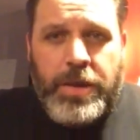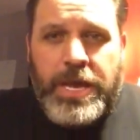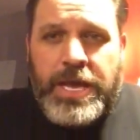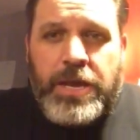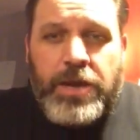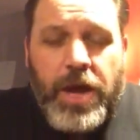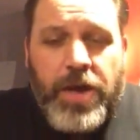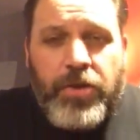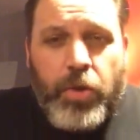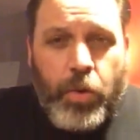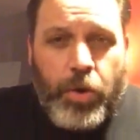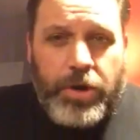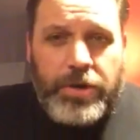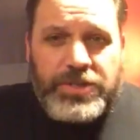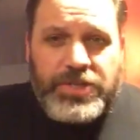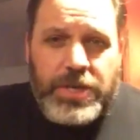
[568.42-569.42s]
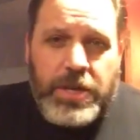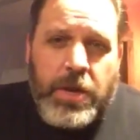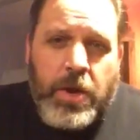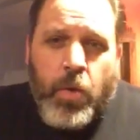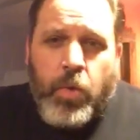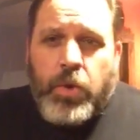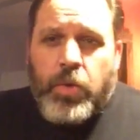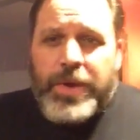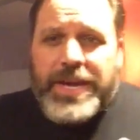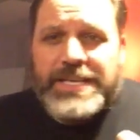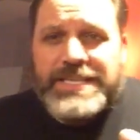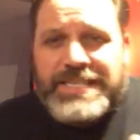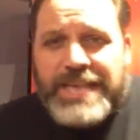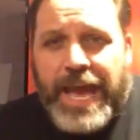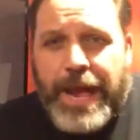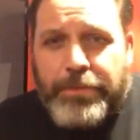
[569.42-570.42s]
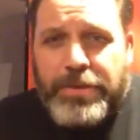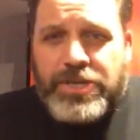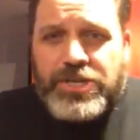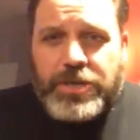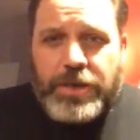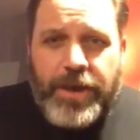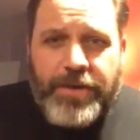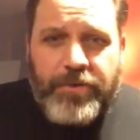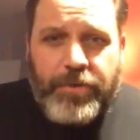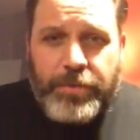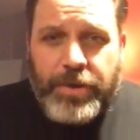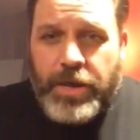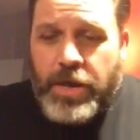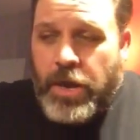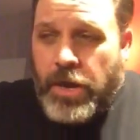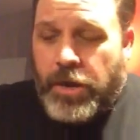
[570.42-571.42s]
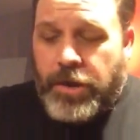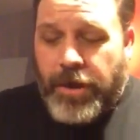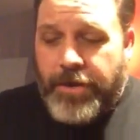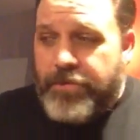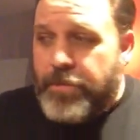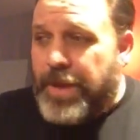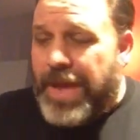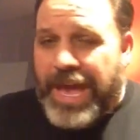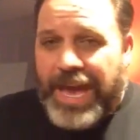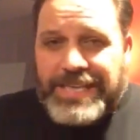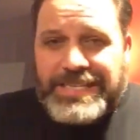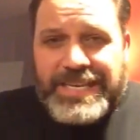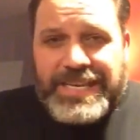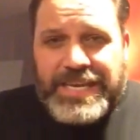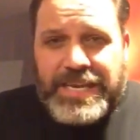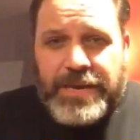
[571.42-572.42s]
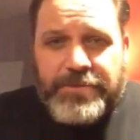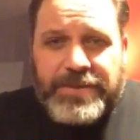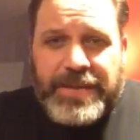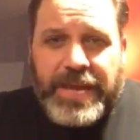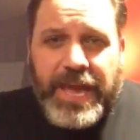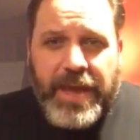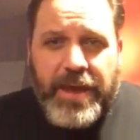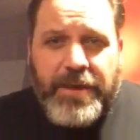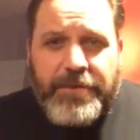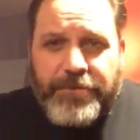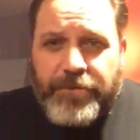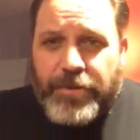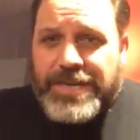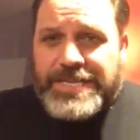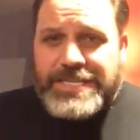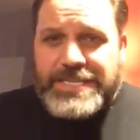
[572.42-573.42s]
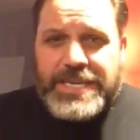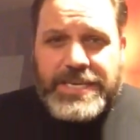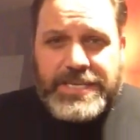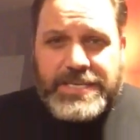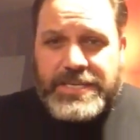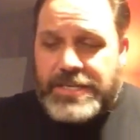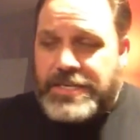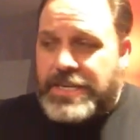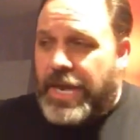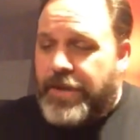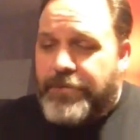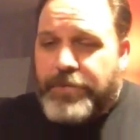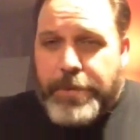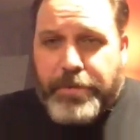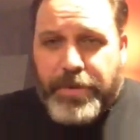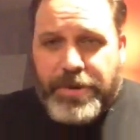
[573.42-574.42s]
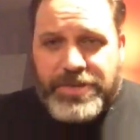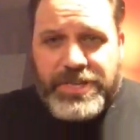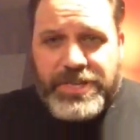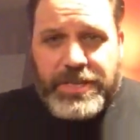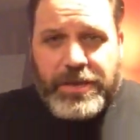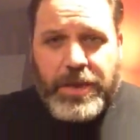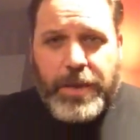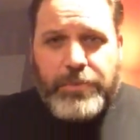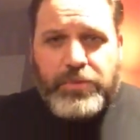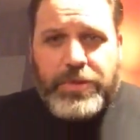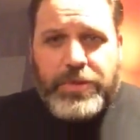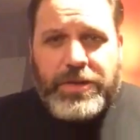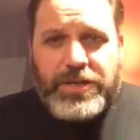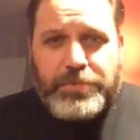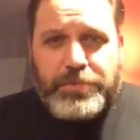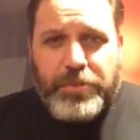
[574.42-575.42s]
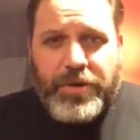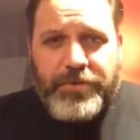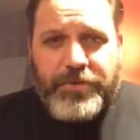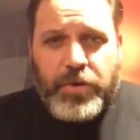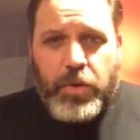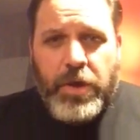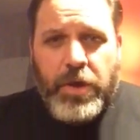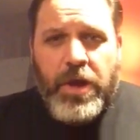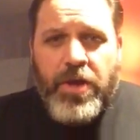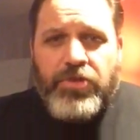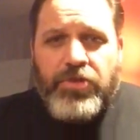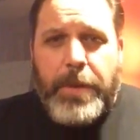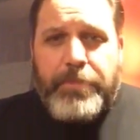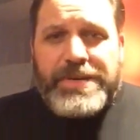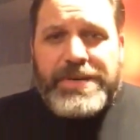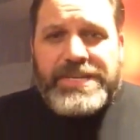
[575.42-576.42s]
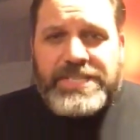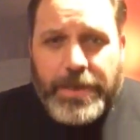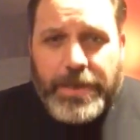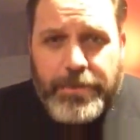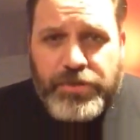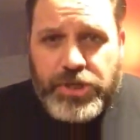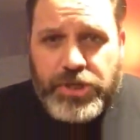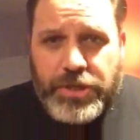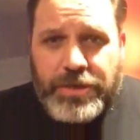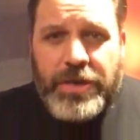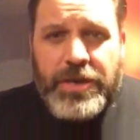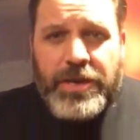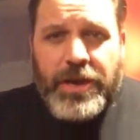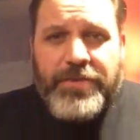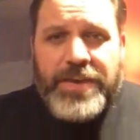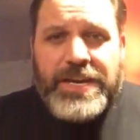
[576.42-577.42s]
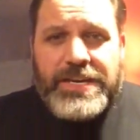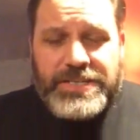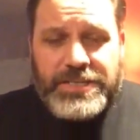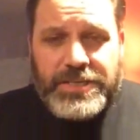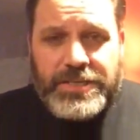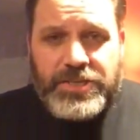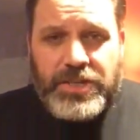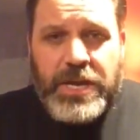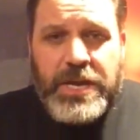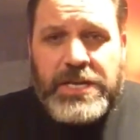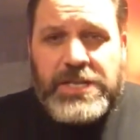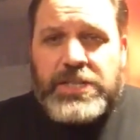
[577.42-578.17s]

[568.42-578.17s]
In other words, when we establish government, government has to give to every citizen, to every person that comes within its purview, the presumption of innocence.